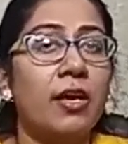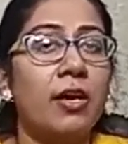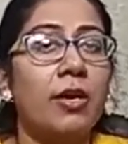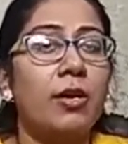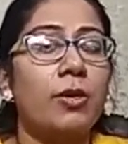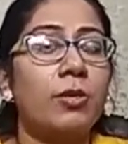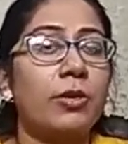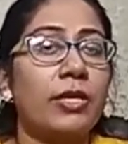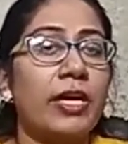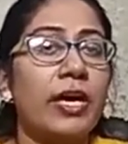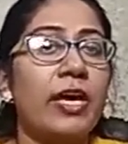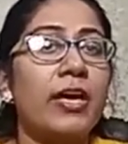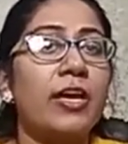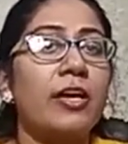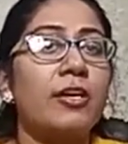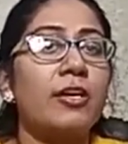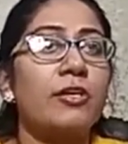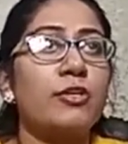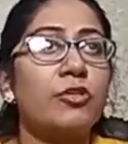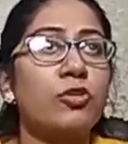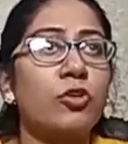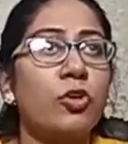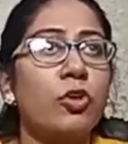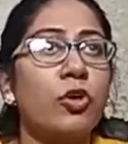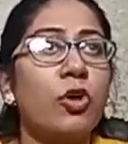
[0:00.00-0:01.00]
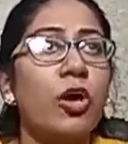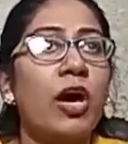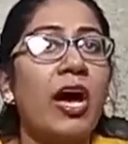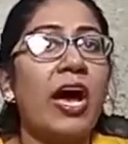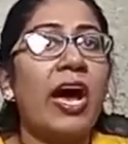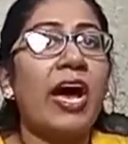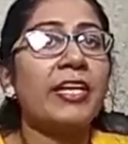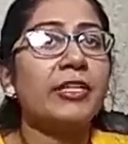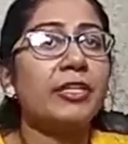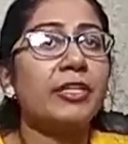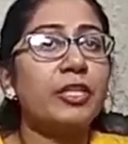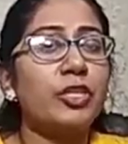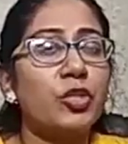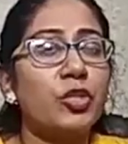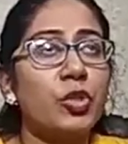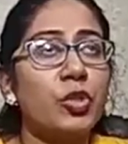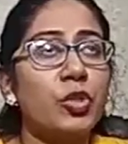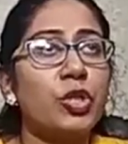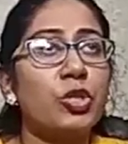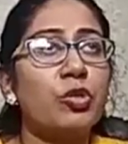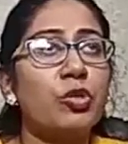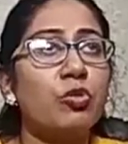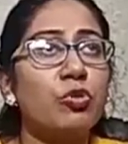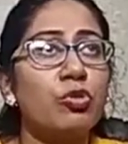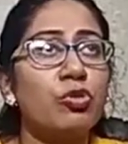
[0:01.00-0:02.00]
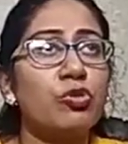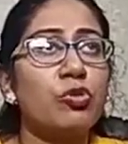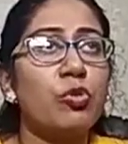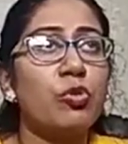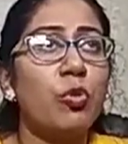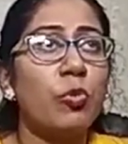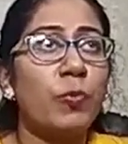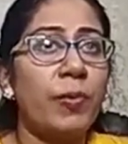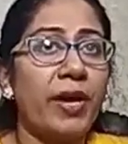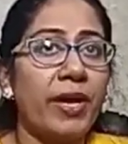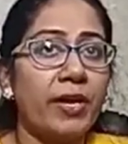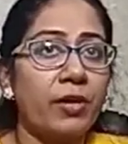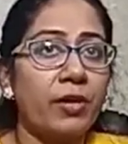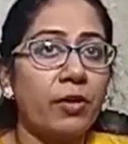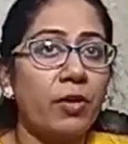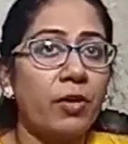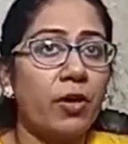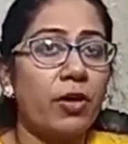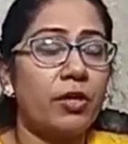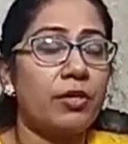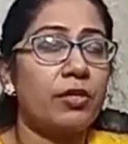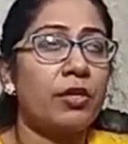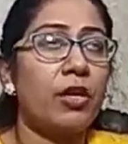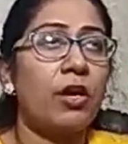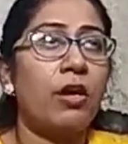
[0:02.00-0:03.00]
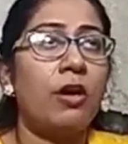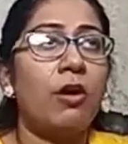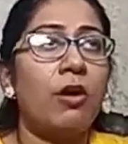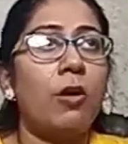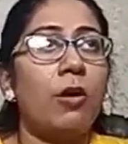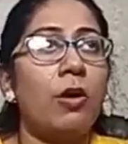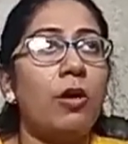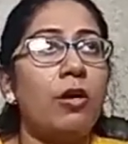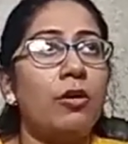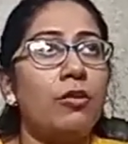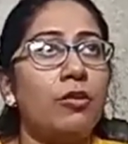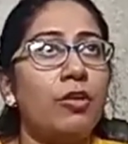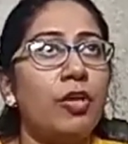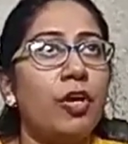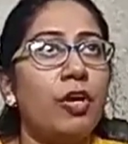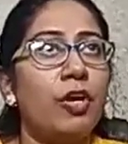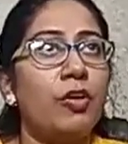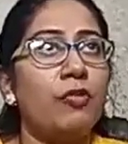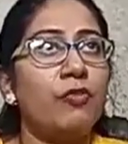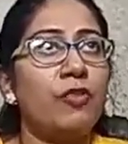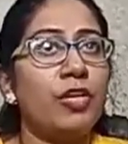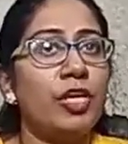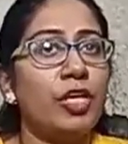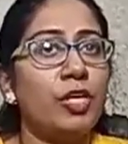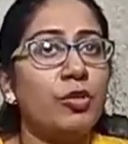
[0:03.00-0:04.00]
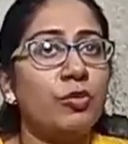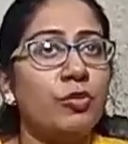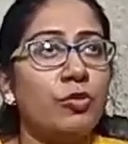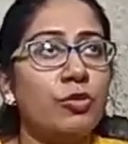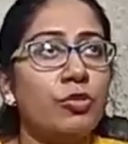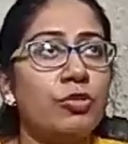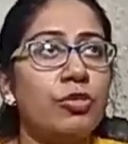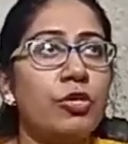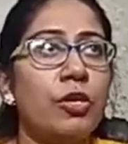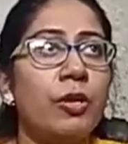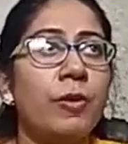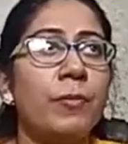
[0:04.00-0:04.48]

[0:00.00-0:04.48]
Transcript: Okay, so either you use oh my god, or we use